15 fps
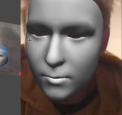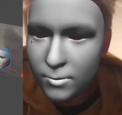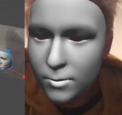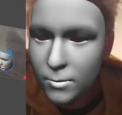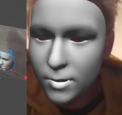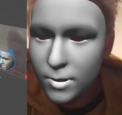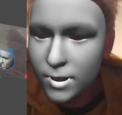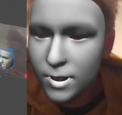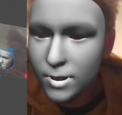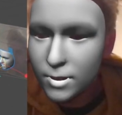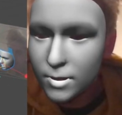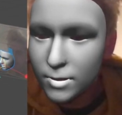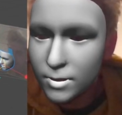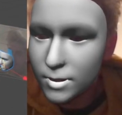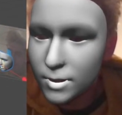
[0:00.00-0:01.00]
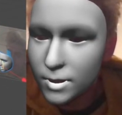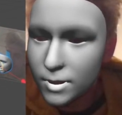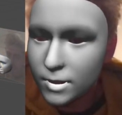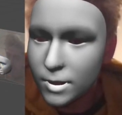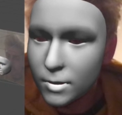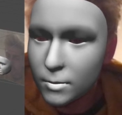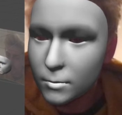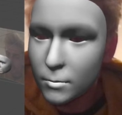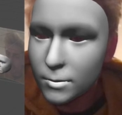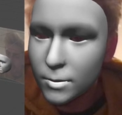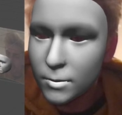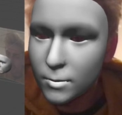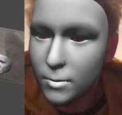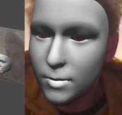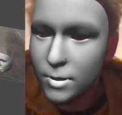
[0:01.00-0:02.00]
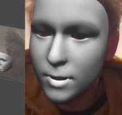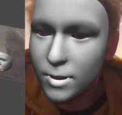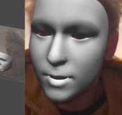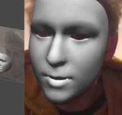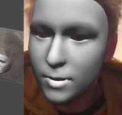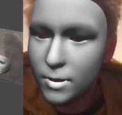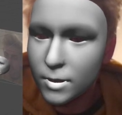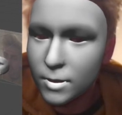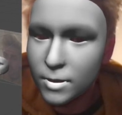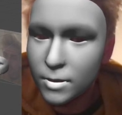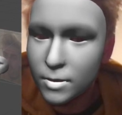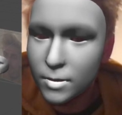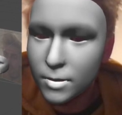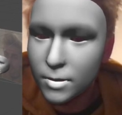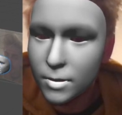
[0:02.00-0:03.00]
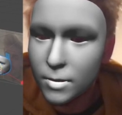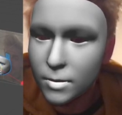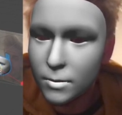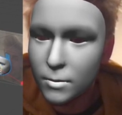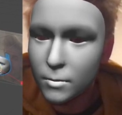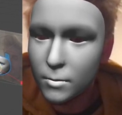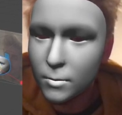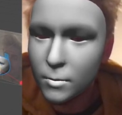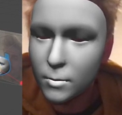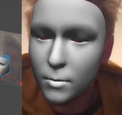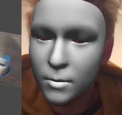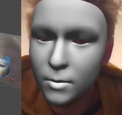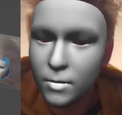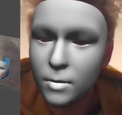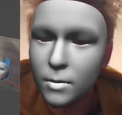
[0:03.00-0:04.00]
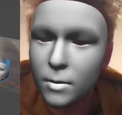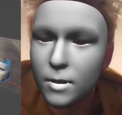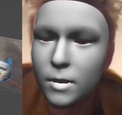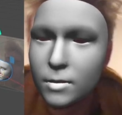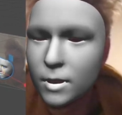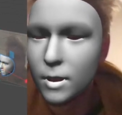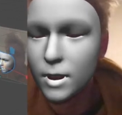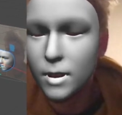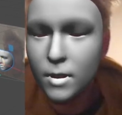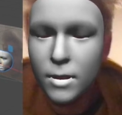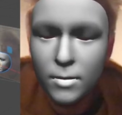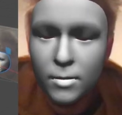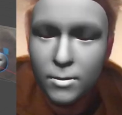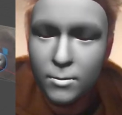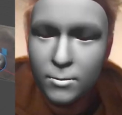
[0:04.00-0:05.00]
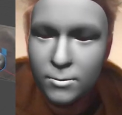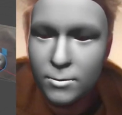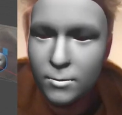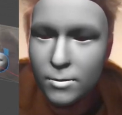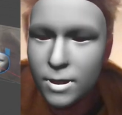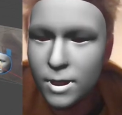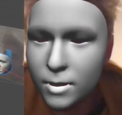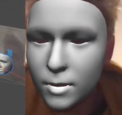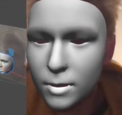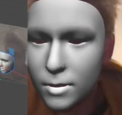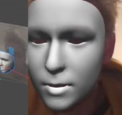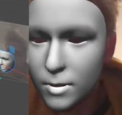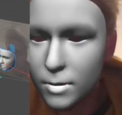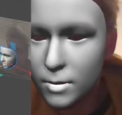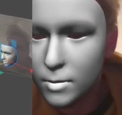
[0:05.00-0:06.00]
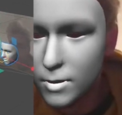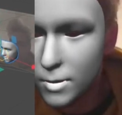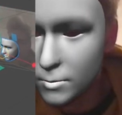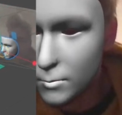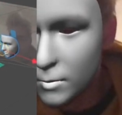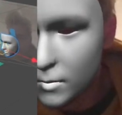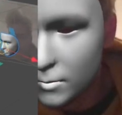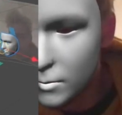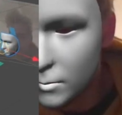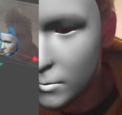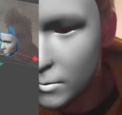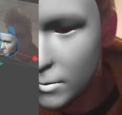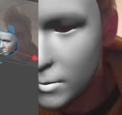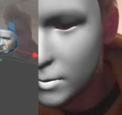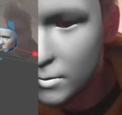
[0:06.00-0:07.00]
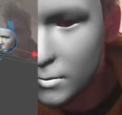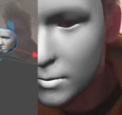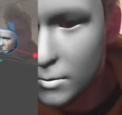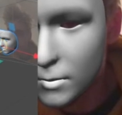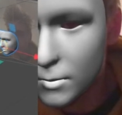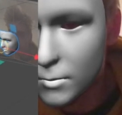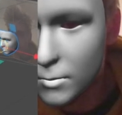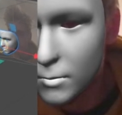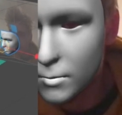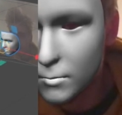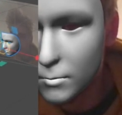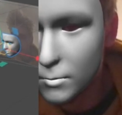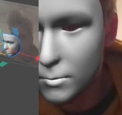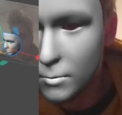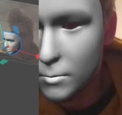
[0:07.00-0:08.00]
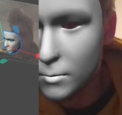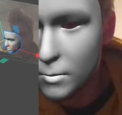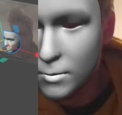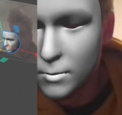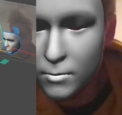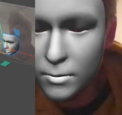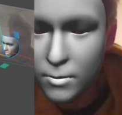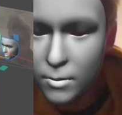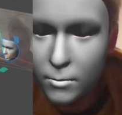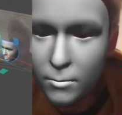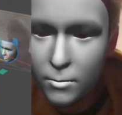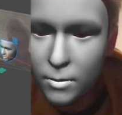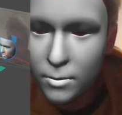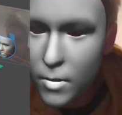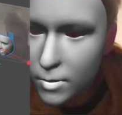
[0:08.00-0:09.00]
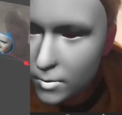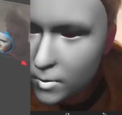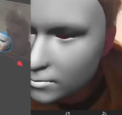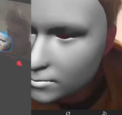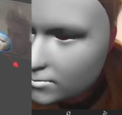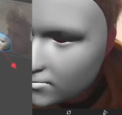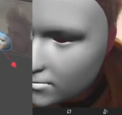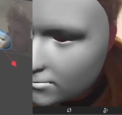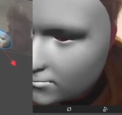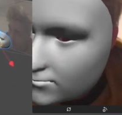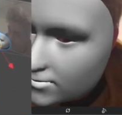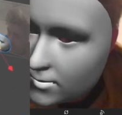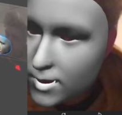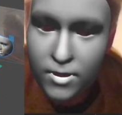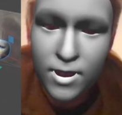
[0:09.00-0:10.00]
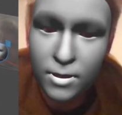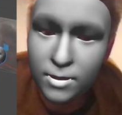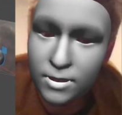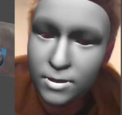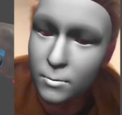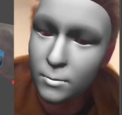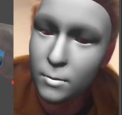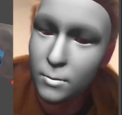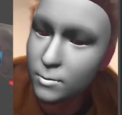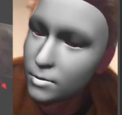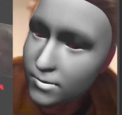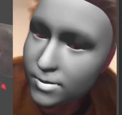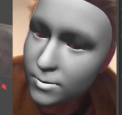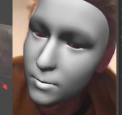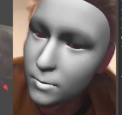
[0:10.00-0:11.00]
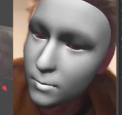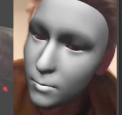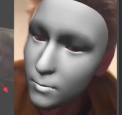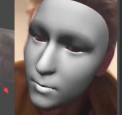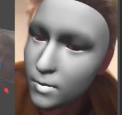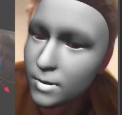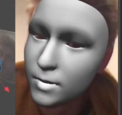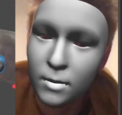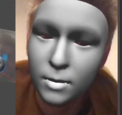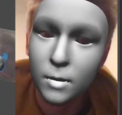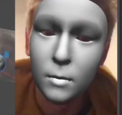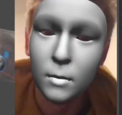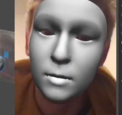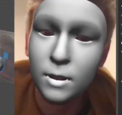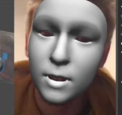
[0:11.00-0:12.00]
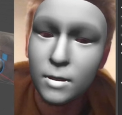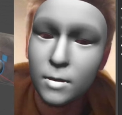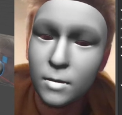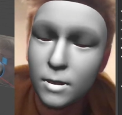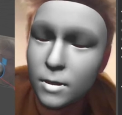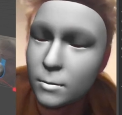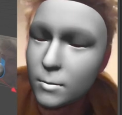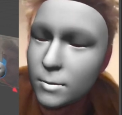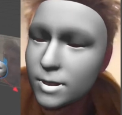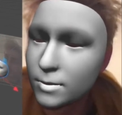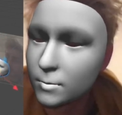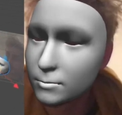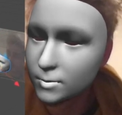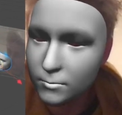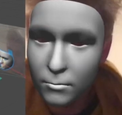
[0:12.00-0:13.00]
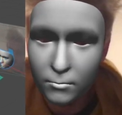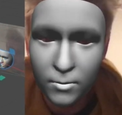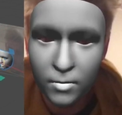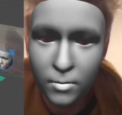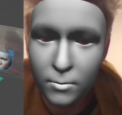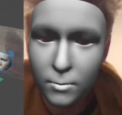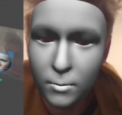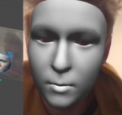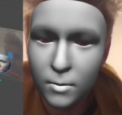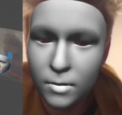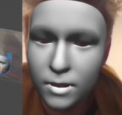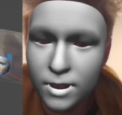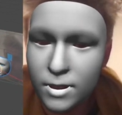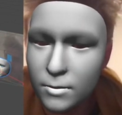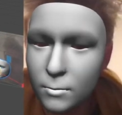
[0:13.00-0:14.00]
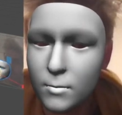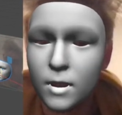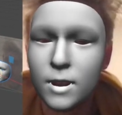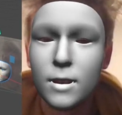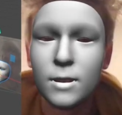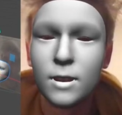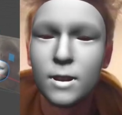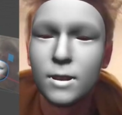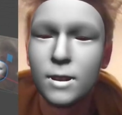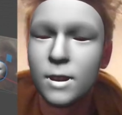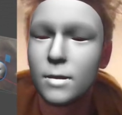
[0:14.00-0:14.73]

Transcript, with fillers: layer. There's your material layer down here. So we'll call this face, and we'll call this, nope, we'll call this face mesh, because we don't need that zero. That's all. It's the only change you need to make. Very important change, but other than that,